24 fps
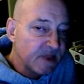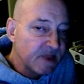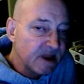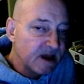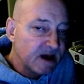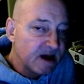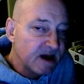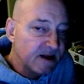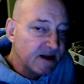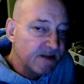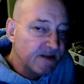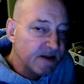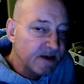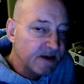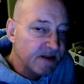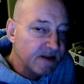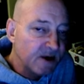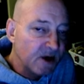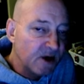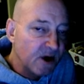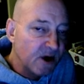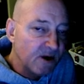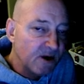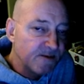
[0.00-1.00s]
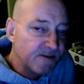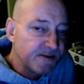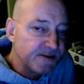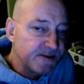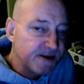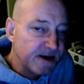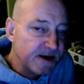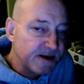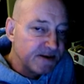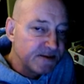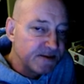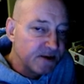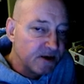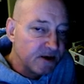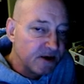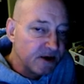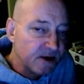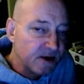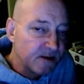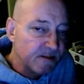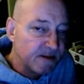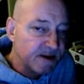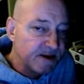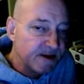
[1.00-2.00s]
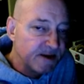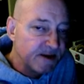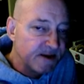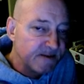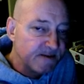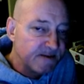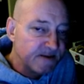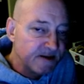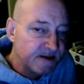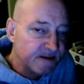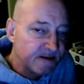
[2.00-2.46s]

And then the harvest dates are a little bit different.